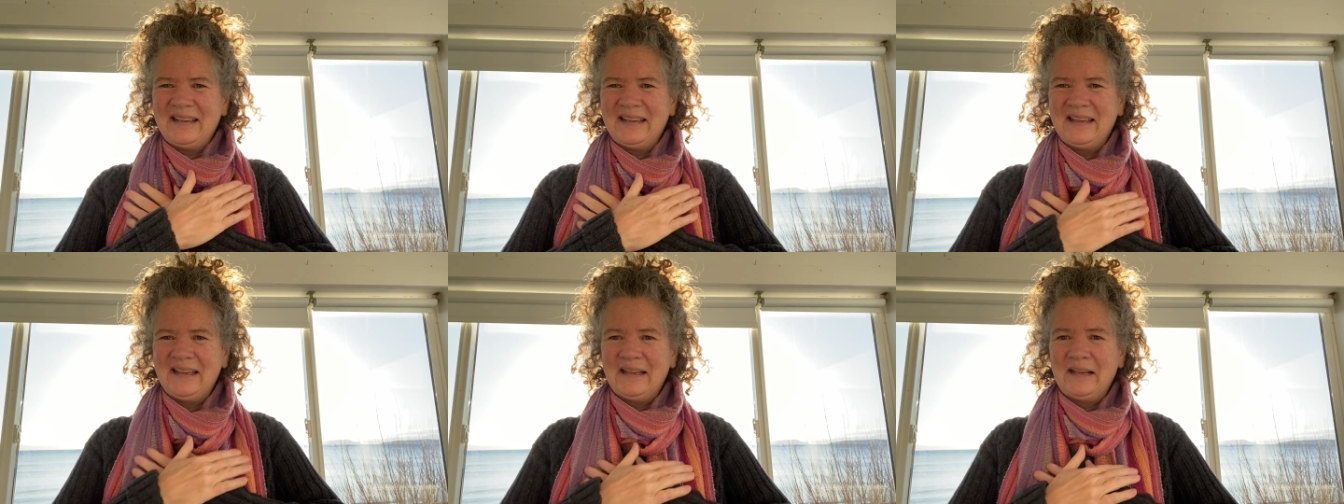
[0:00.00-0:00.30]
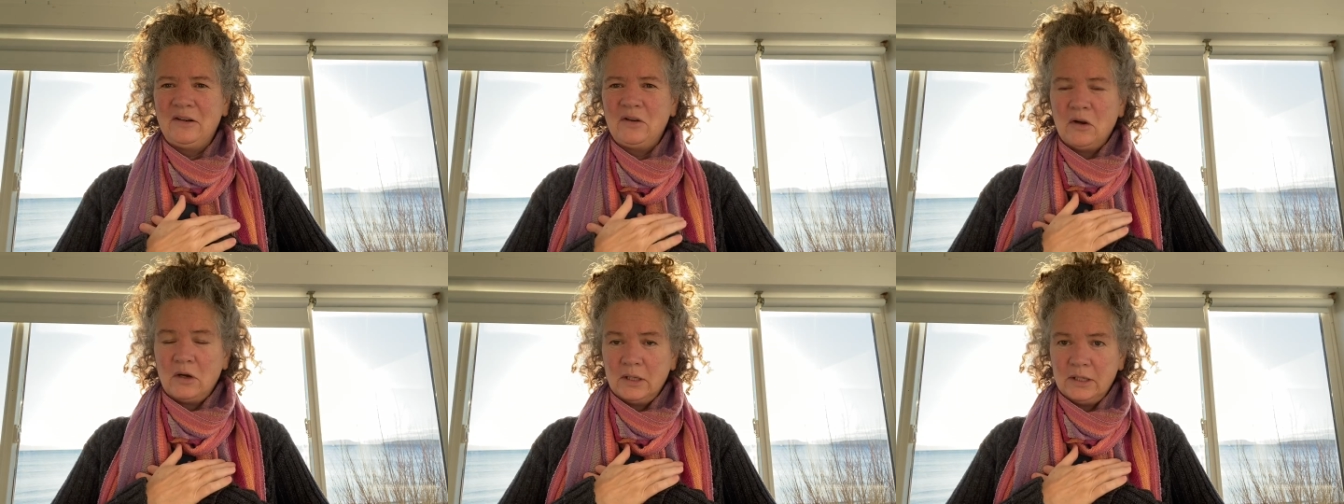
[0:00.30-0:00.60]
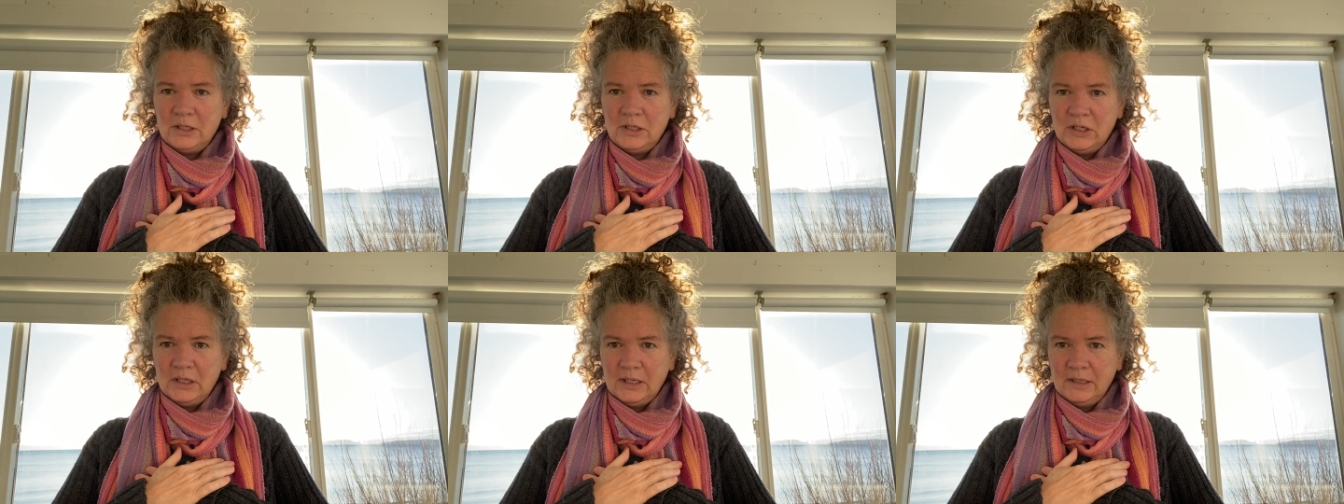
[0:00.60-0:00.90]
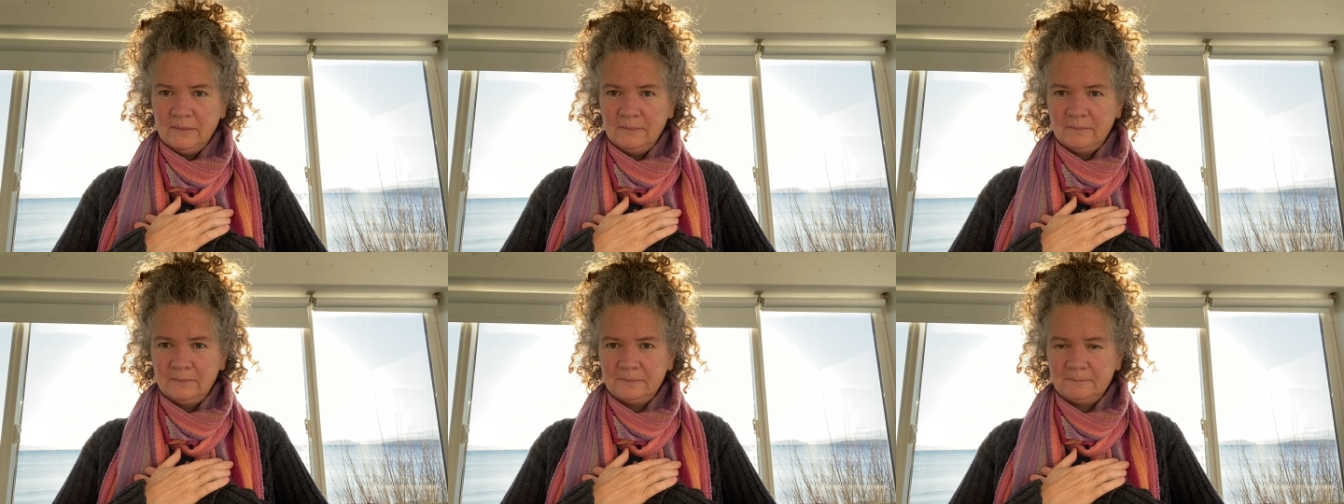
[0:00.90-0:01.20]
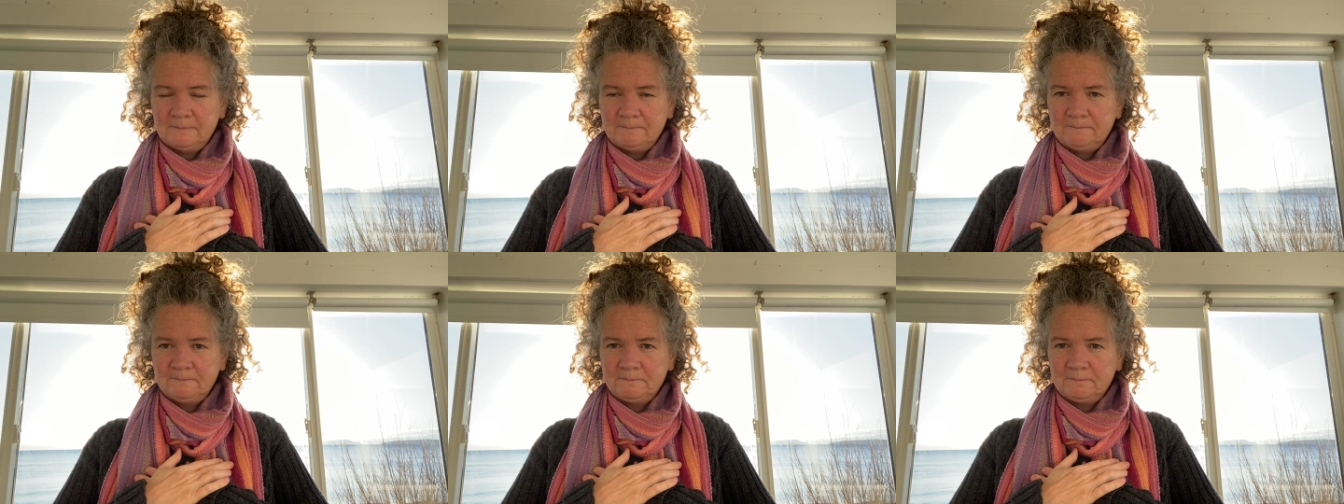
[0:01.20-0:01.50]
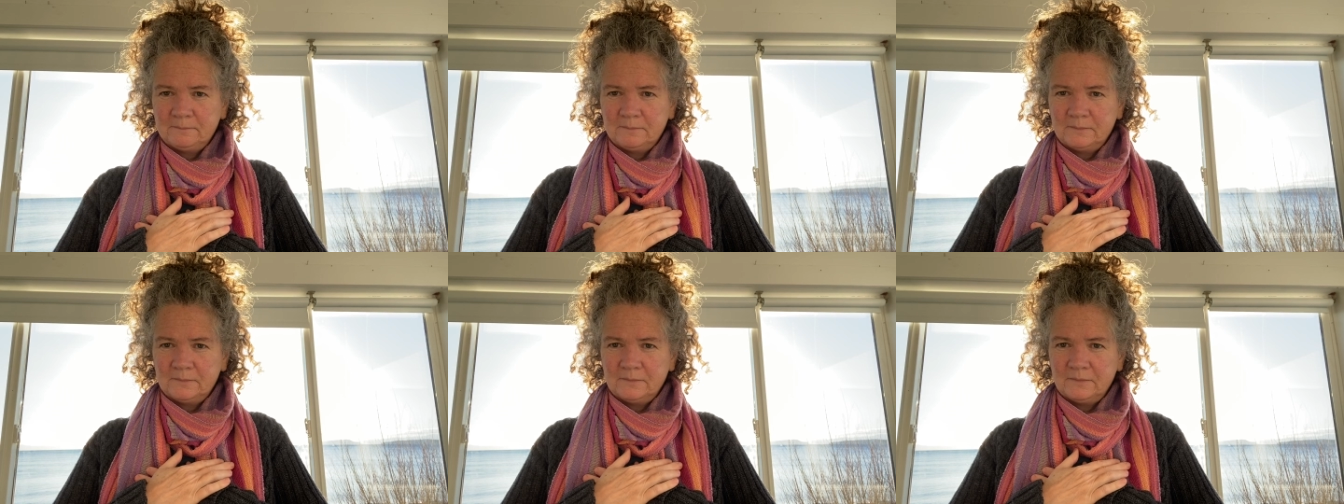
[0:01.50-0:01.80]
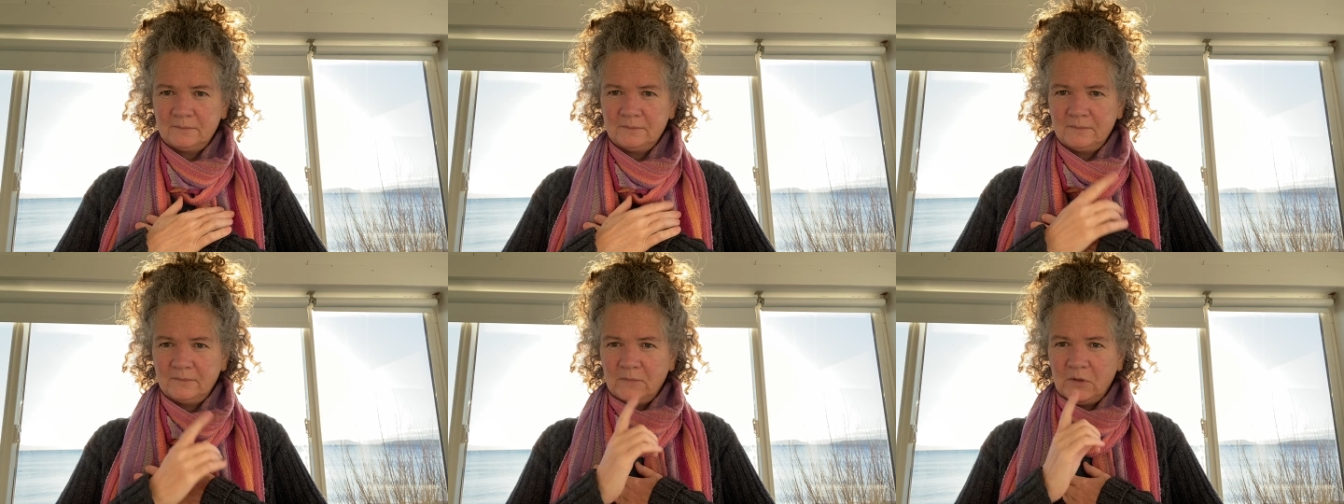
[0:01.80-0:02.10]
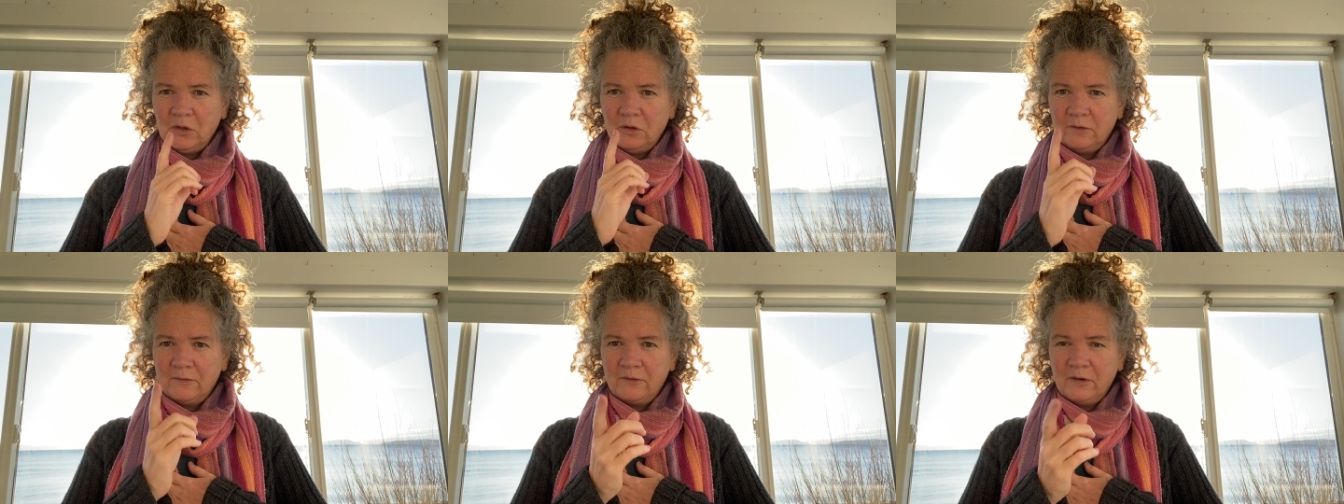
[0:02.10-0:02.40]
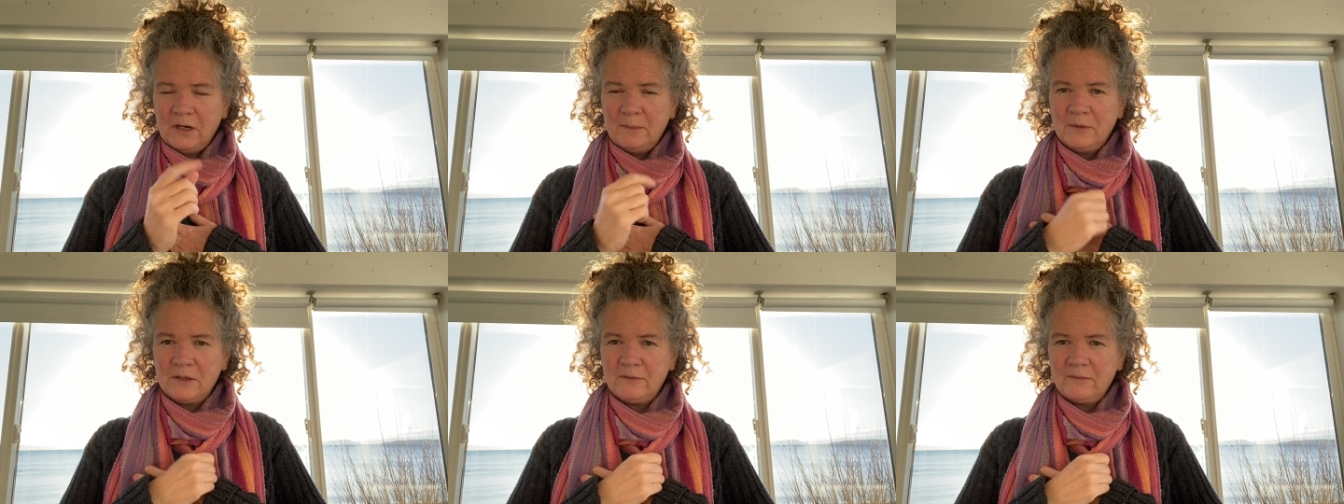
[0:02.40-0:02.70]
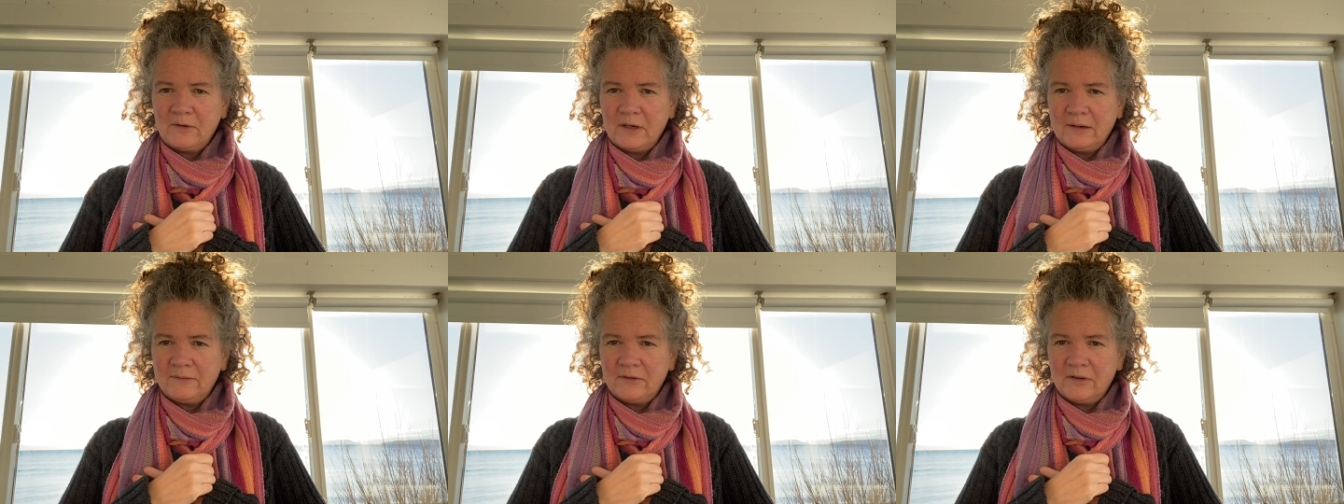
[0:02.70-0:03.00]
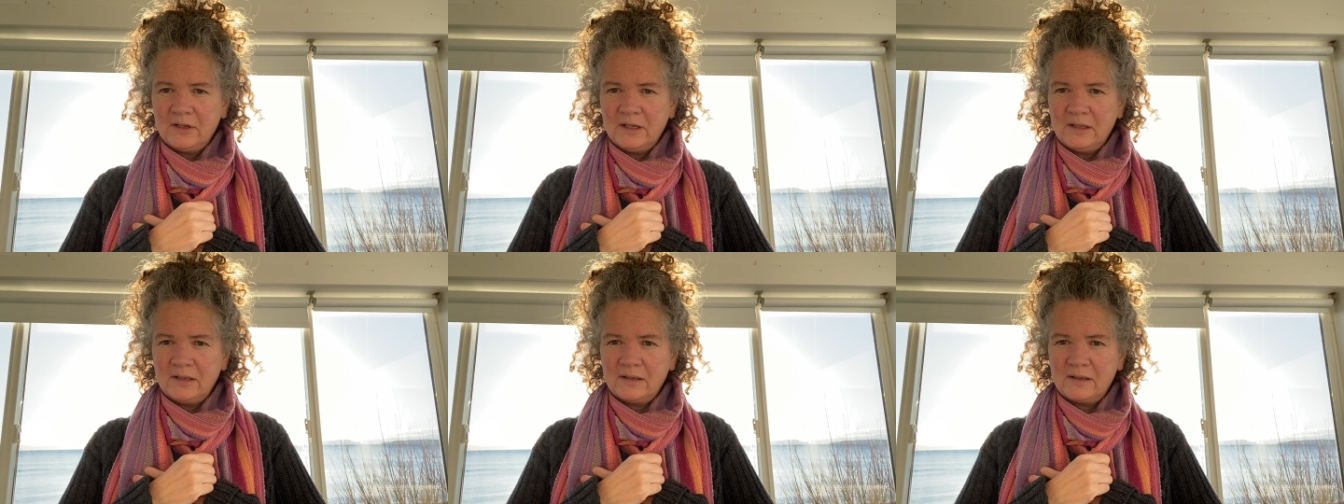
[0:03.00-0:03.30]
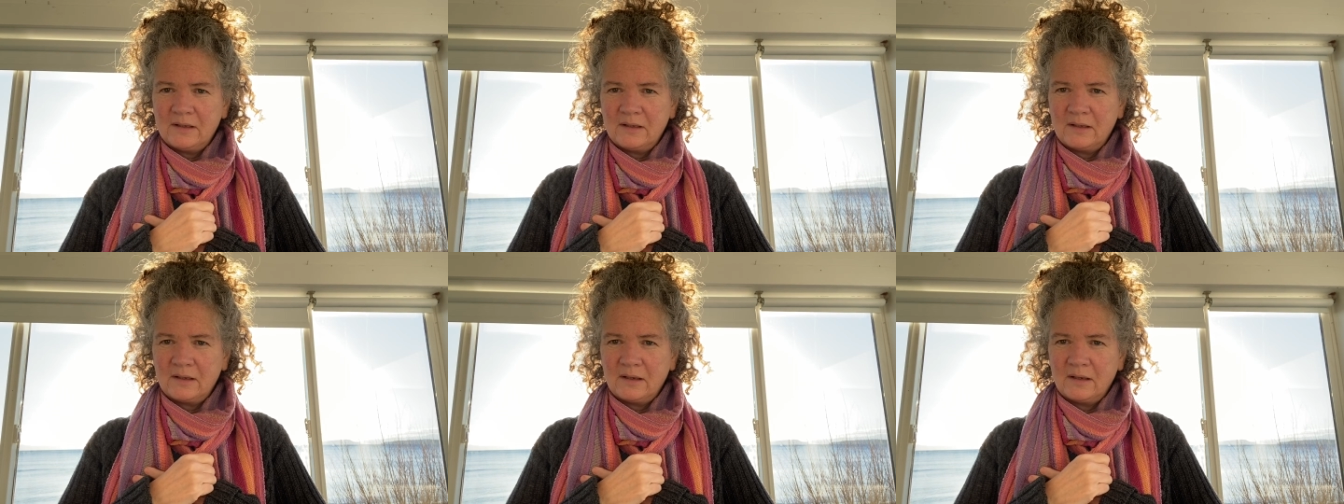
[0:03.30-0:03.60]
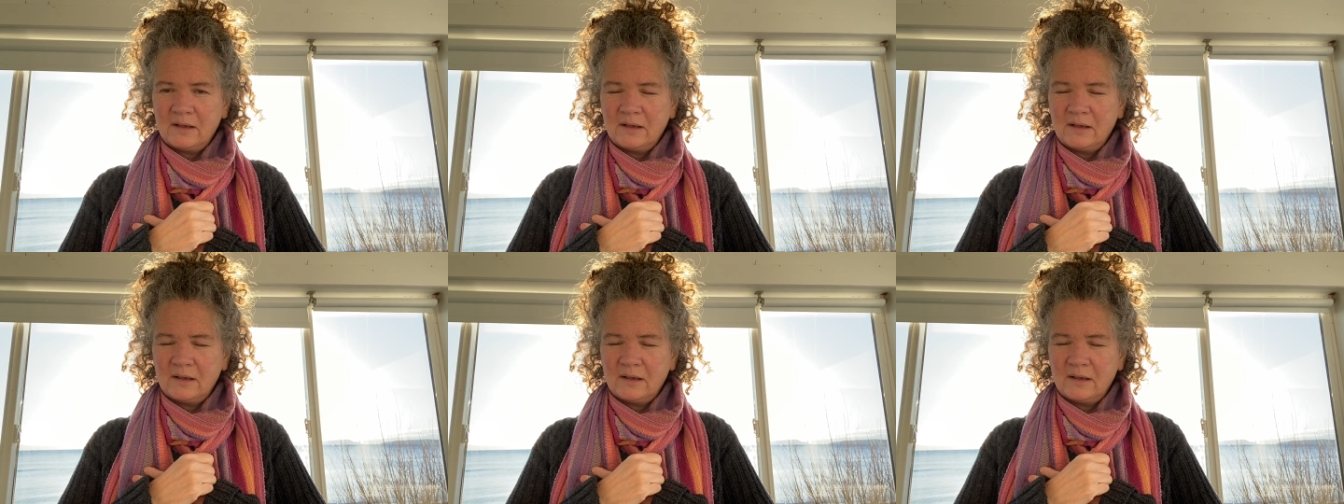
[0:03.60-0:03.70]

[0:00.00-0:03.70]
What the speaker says: acknowledging your frames of reference,